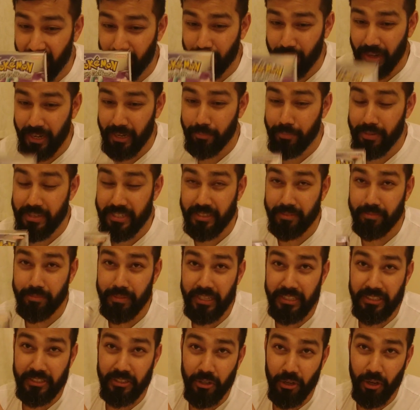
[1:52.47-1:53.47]
played bits and
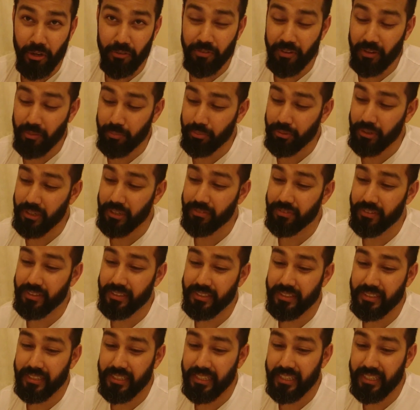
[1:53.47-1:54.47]
pieces of it
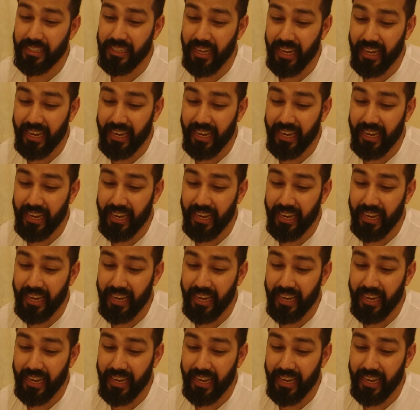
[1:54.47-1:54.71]
previously,